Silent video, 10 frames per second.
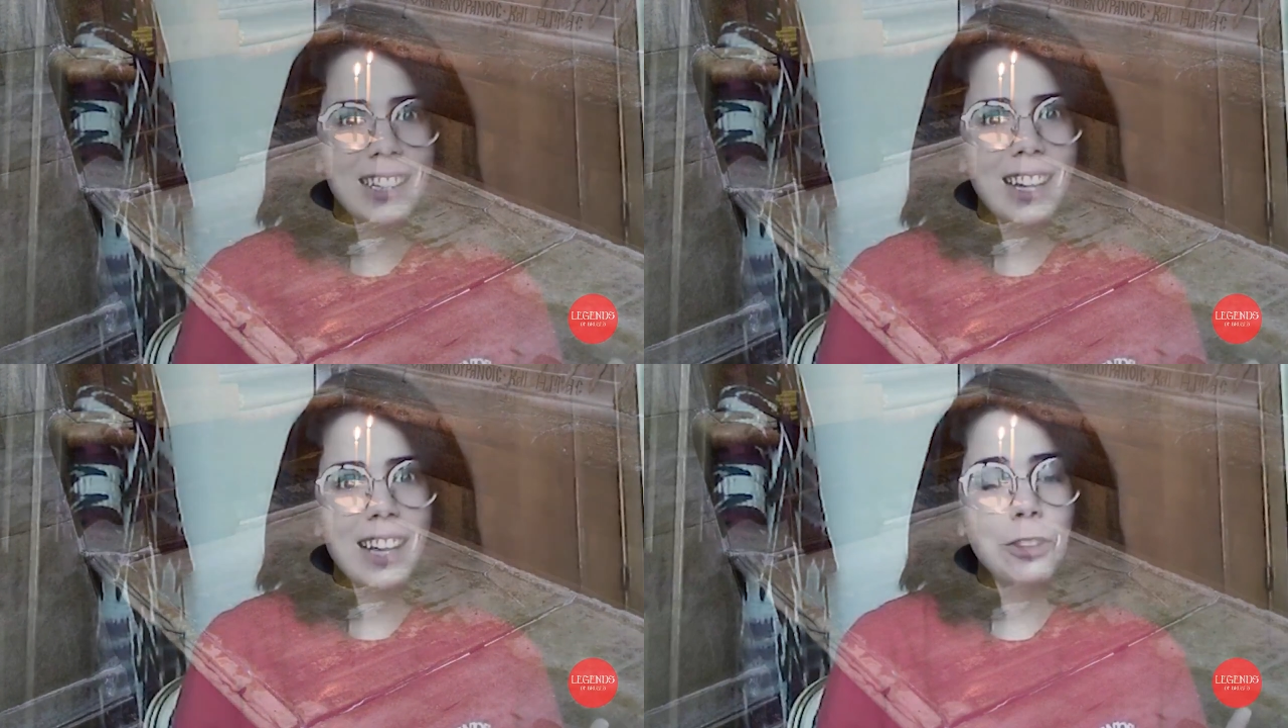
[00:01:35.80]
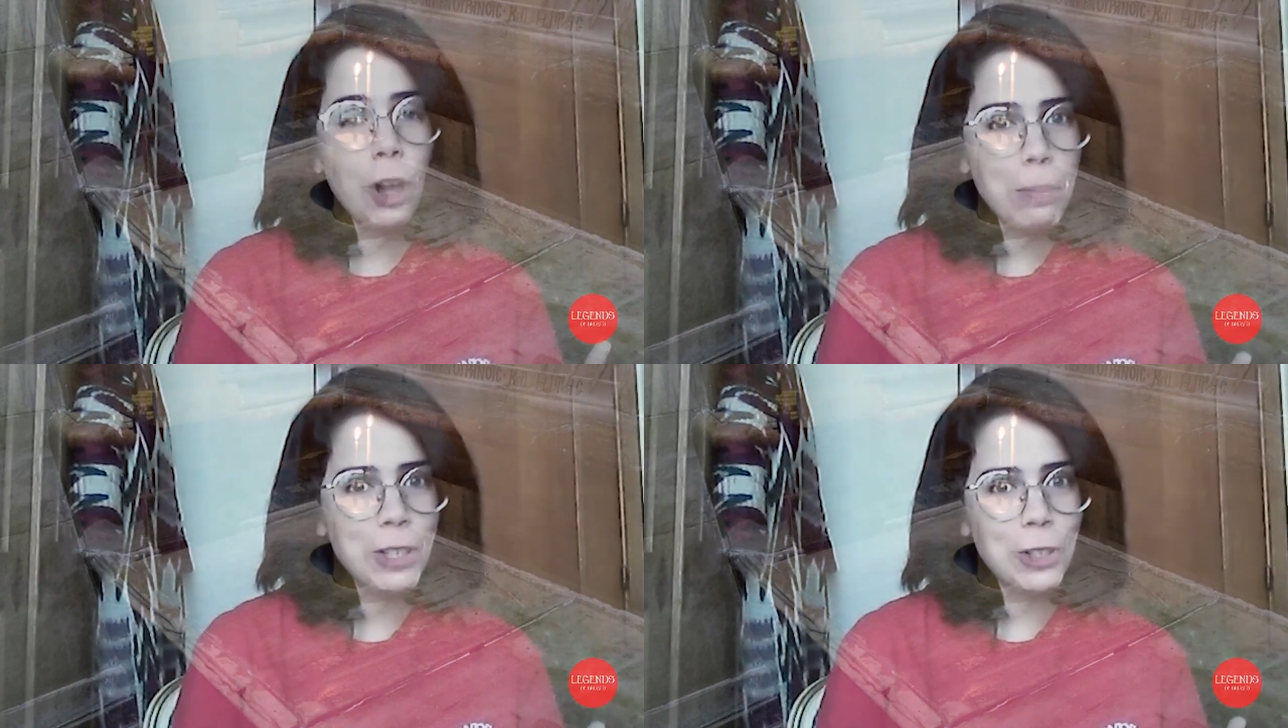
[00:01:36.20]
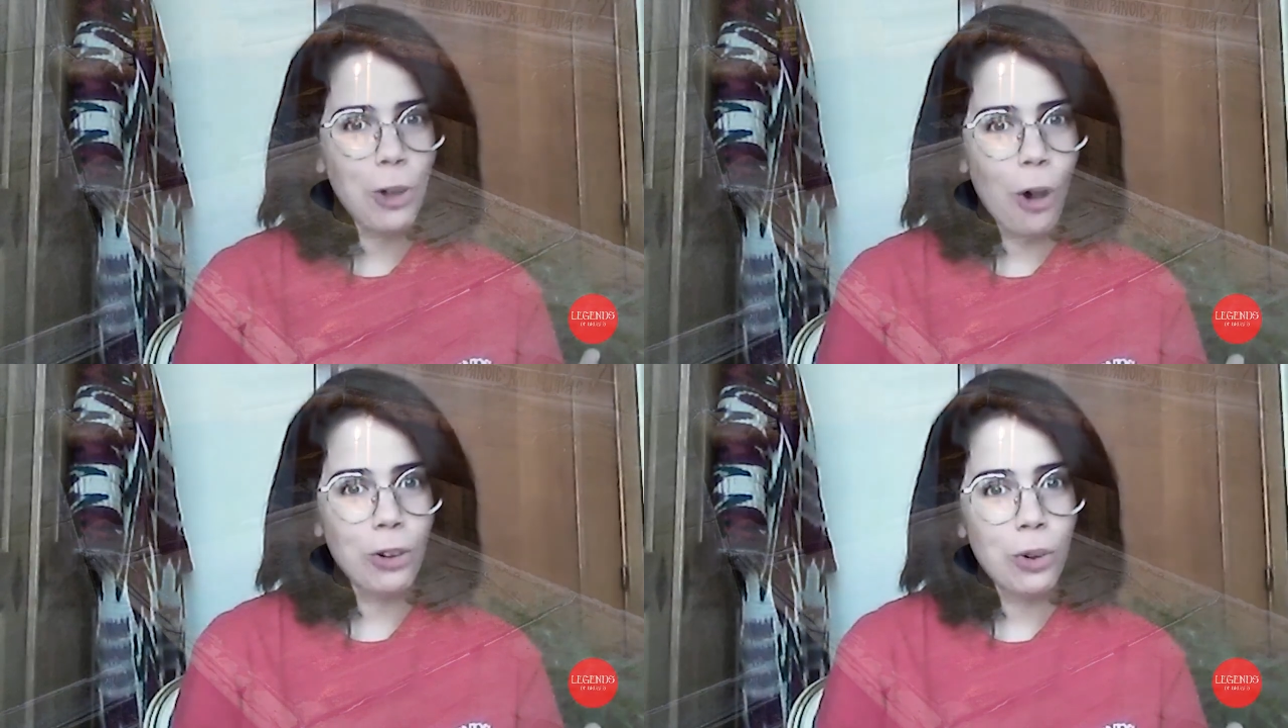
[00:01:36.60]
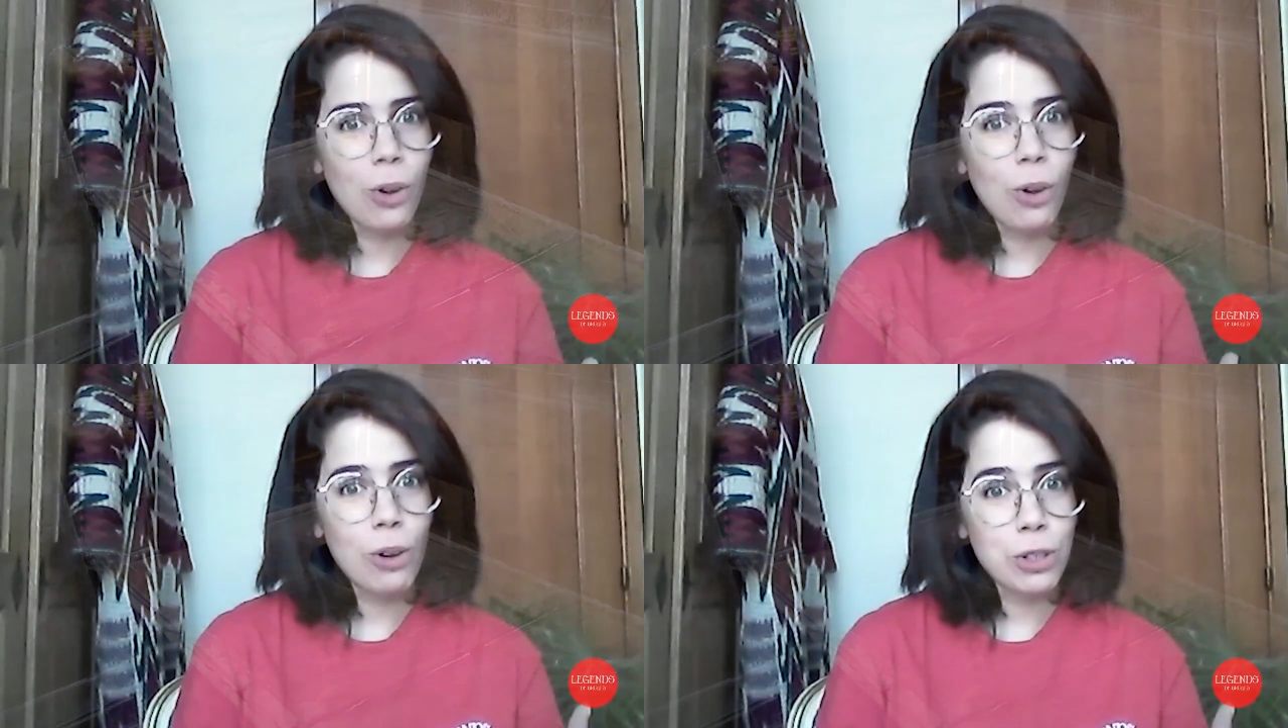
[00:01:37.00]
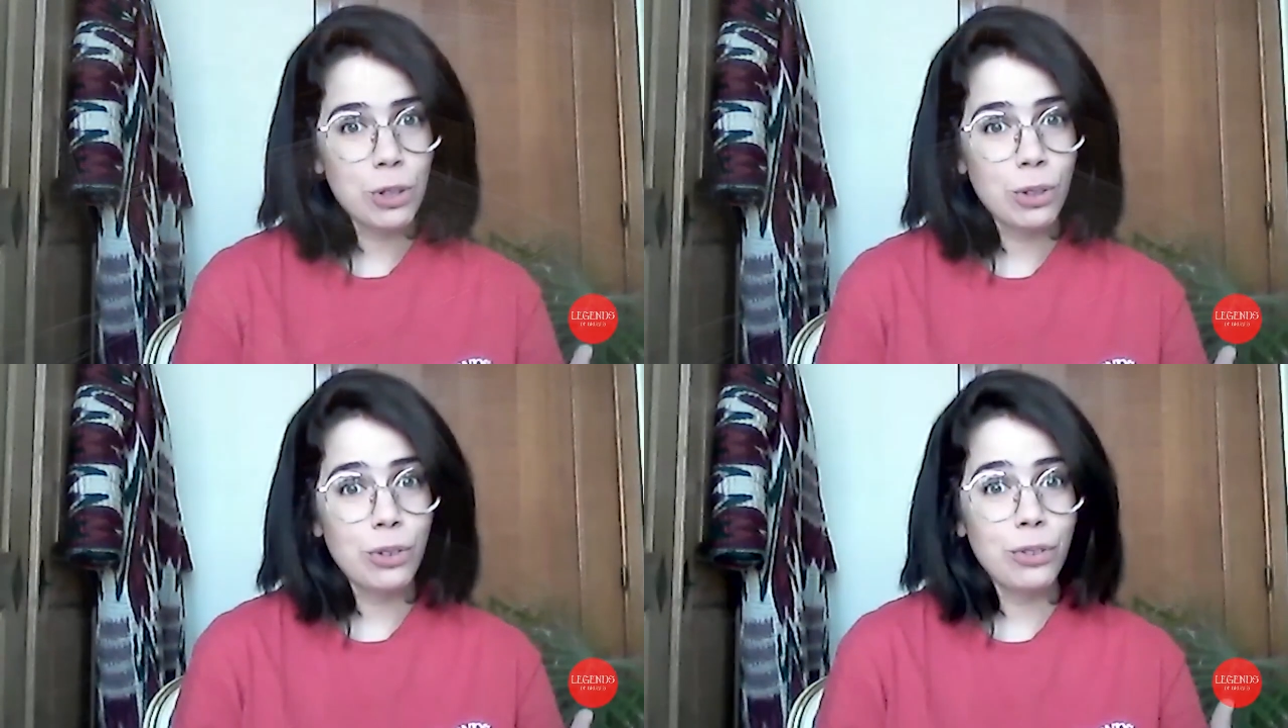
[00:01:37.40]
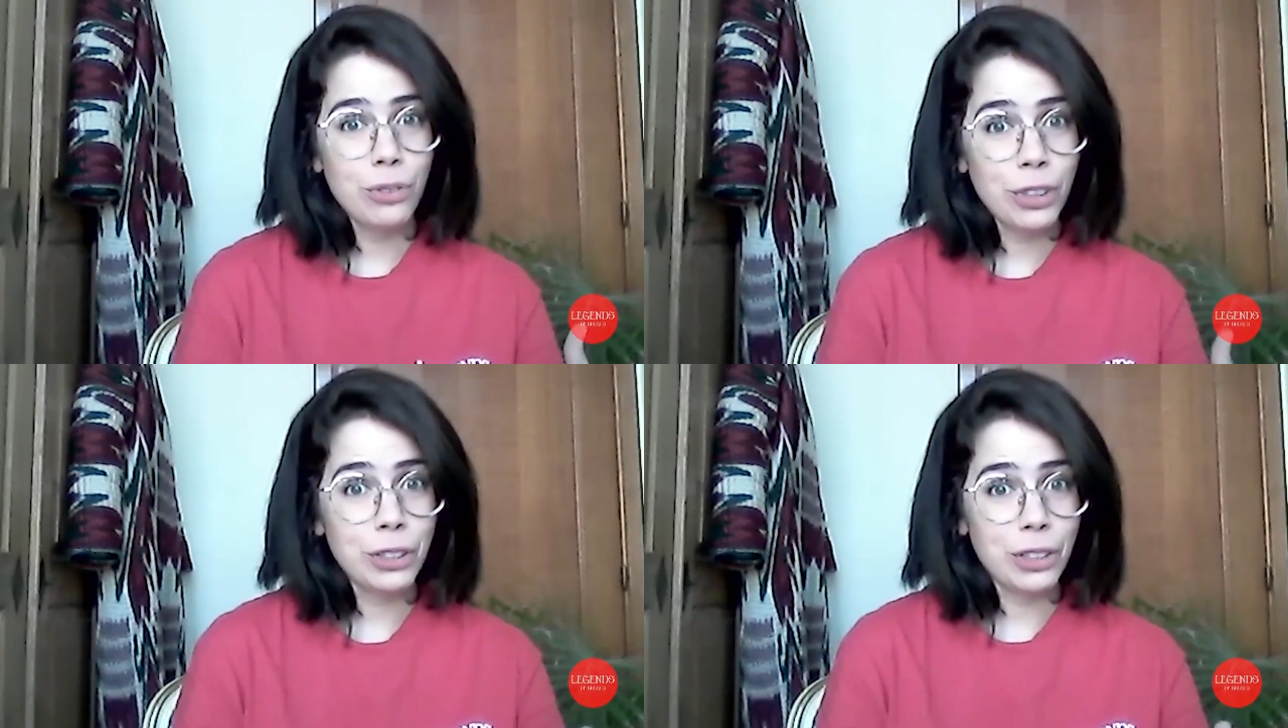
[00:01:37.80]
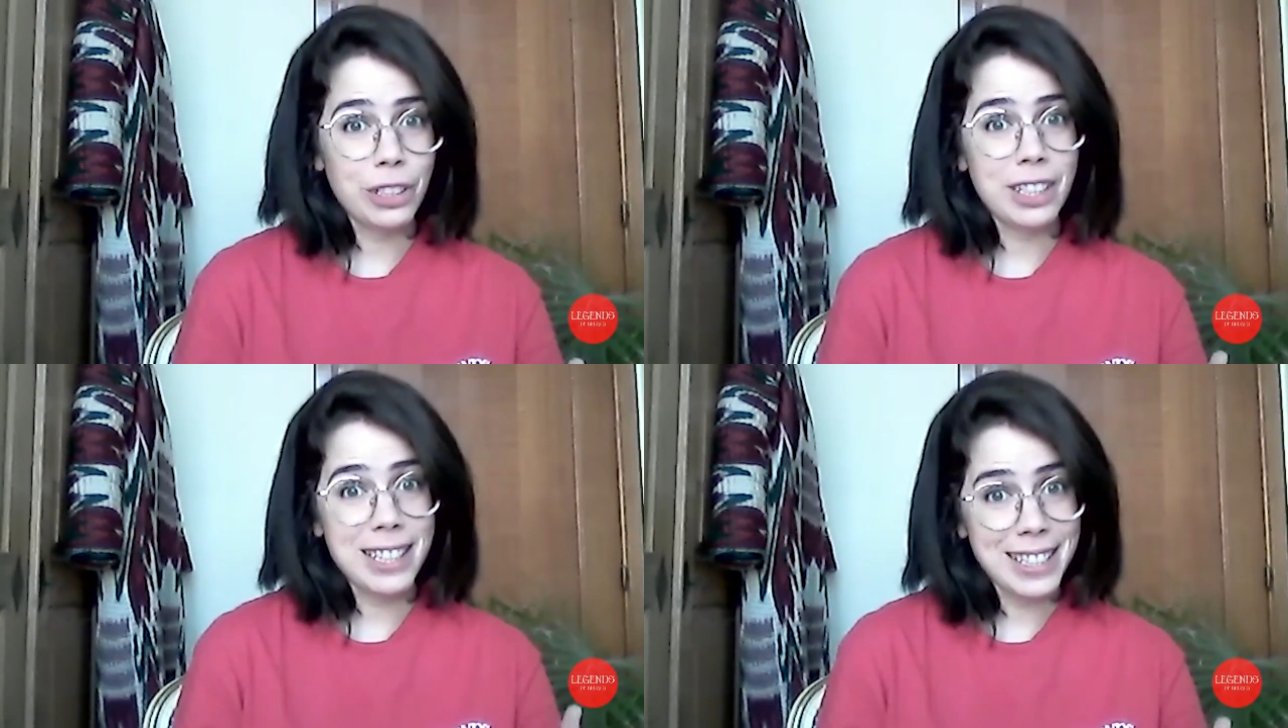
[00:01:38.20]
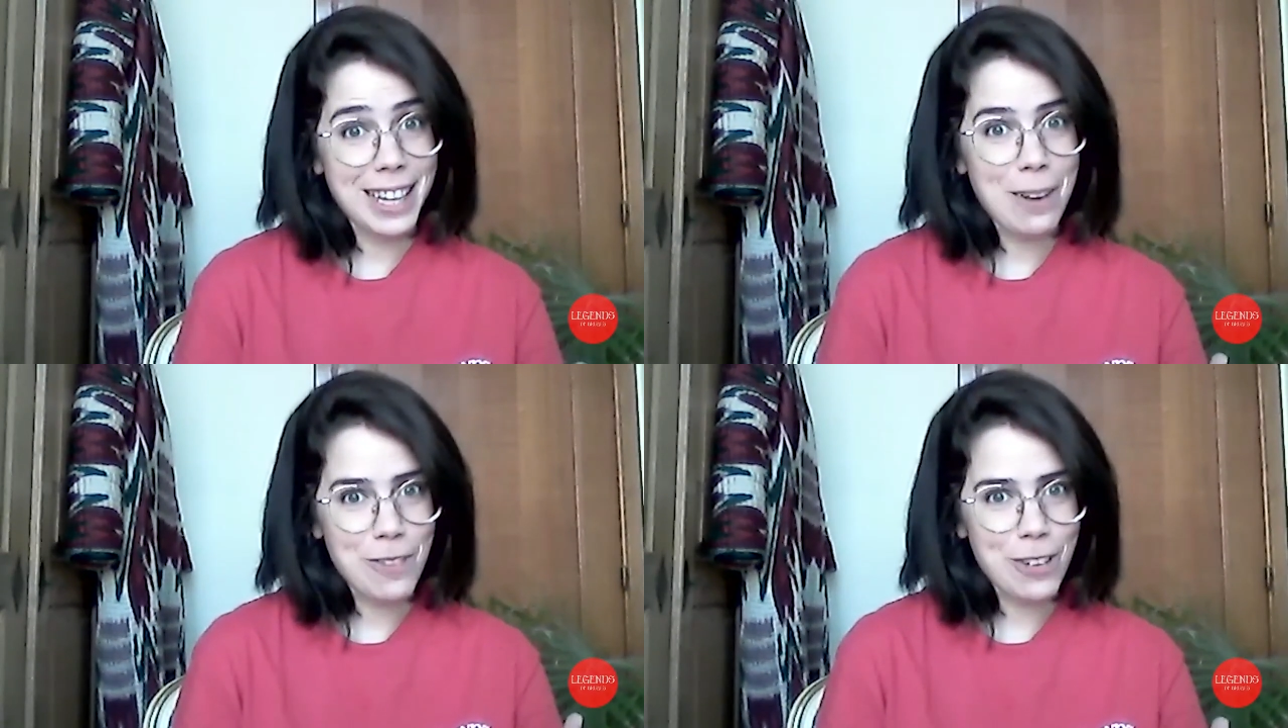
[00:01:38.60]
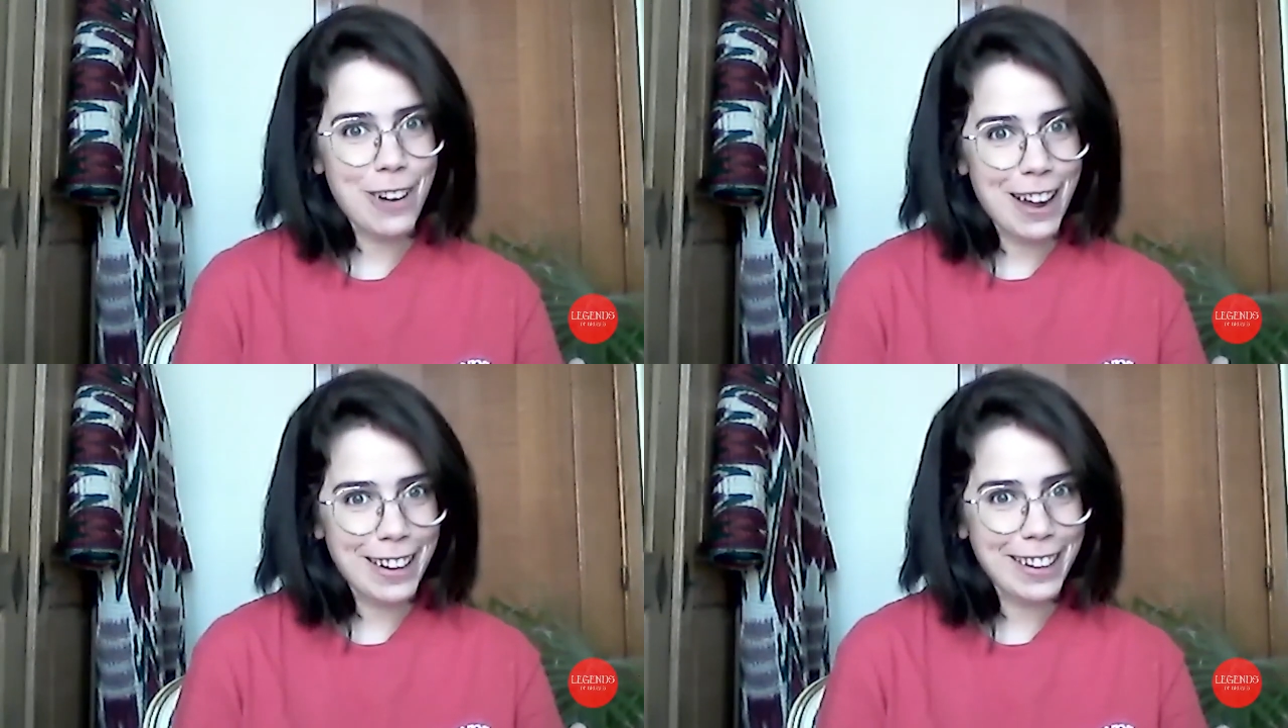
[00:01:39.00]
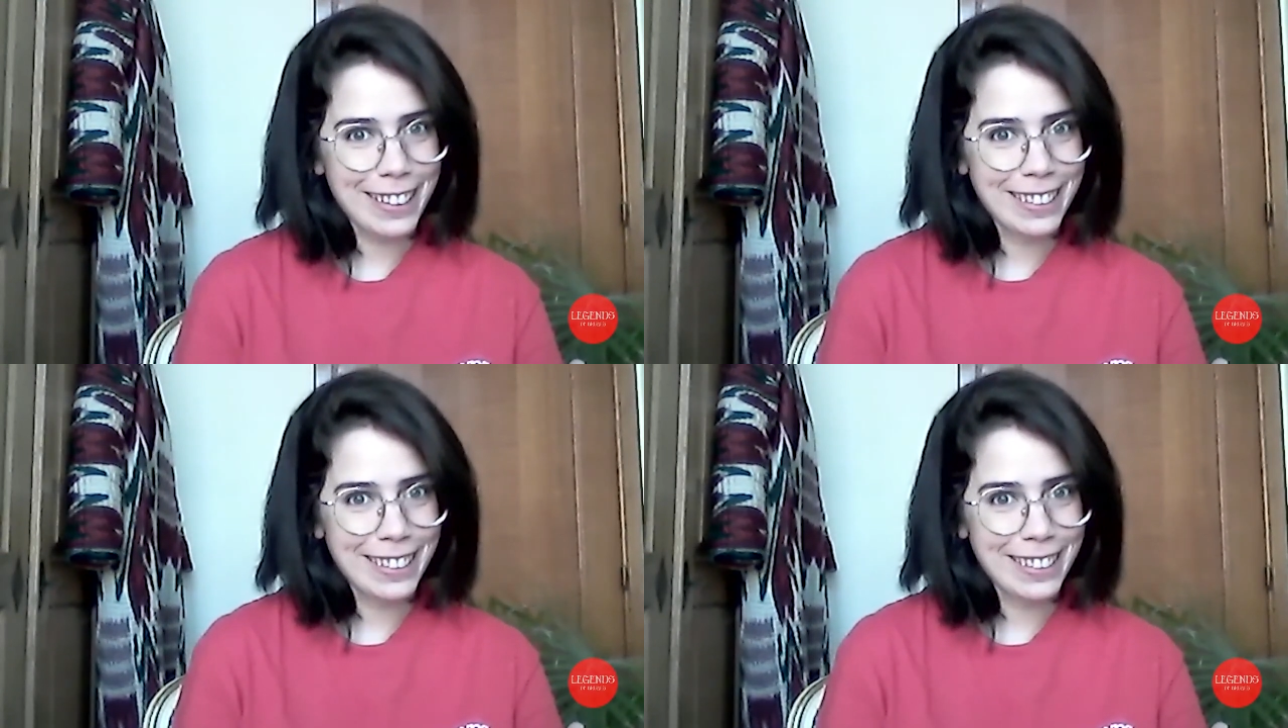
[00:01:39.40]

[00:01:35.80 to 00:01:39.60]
that the top stone also featured the same crack.